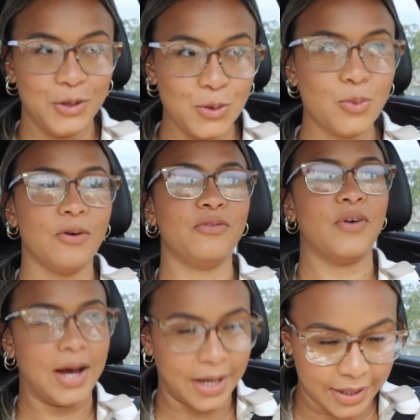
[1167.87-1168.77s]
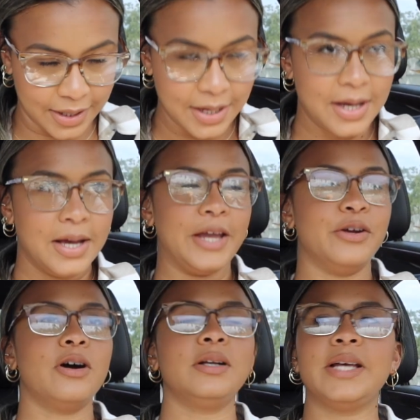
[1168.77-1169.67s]
You will find, and you
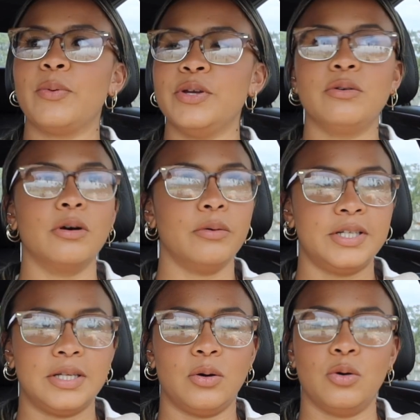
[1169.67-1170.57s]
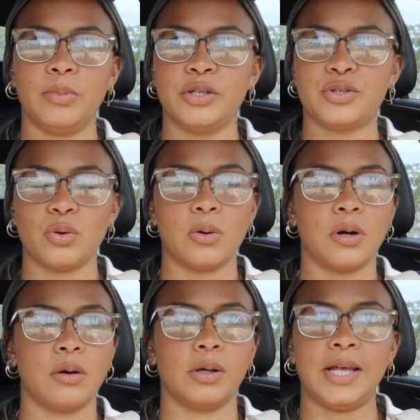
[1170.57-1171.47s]
know how like when you go into the Home Goods
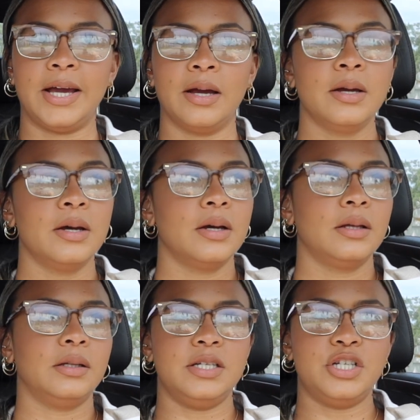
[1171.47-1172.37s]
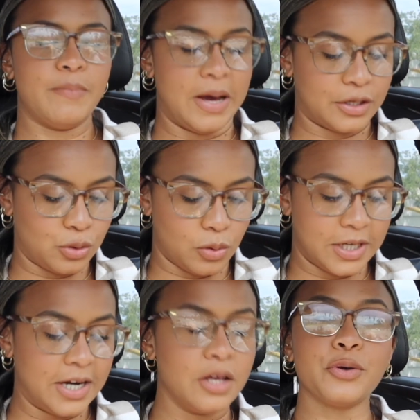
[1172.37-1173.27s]
store or like the TJ Maxx
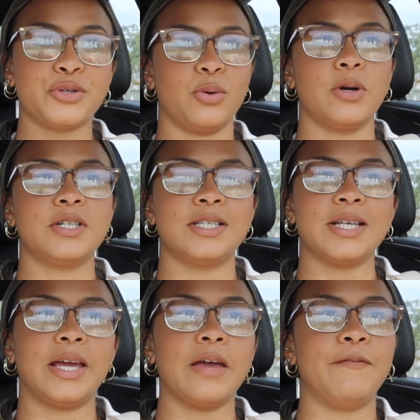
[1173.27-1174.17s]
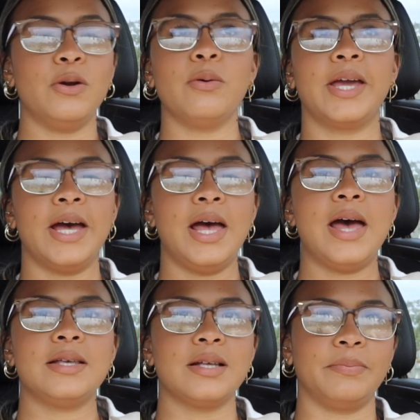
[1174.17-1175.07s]
stores, any of those stores, it's like if you don't get
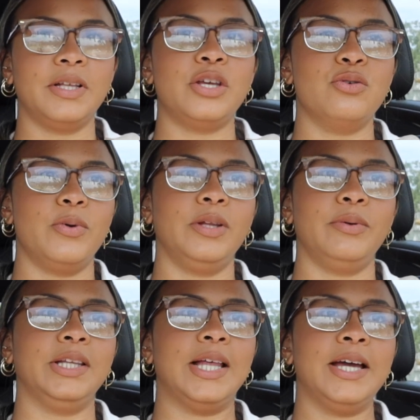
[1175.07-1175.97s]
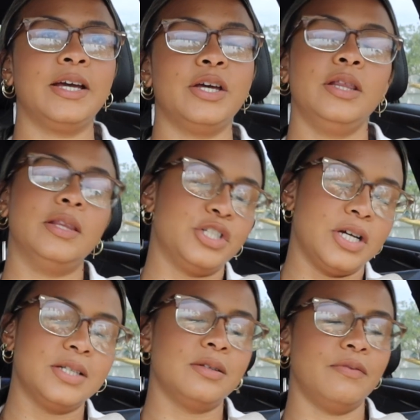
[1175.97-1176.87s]
something that you really, really like, the
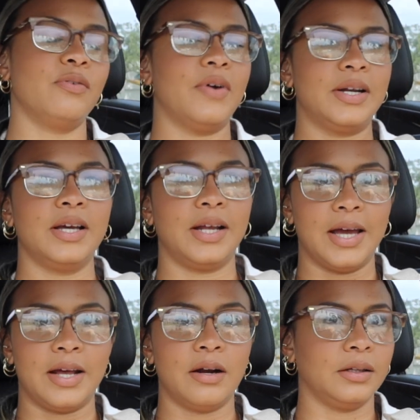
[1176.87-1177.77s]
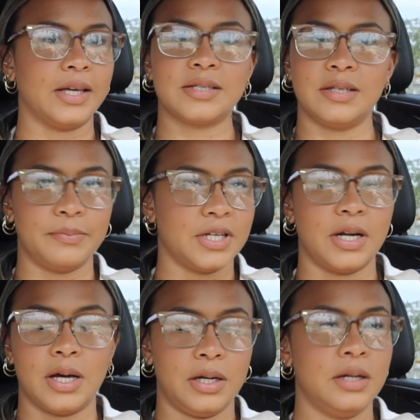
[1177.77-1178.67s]
chances of you finding it again are like slim to
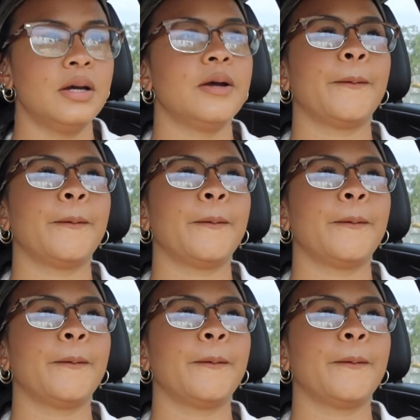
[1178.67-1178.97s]
none.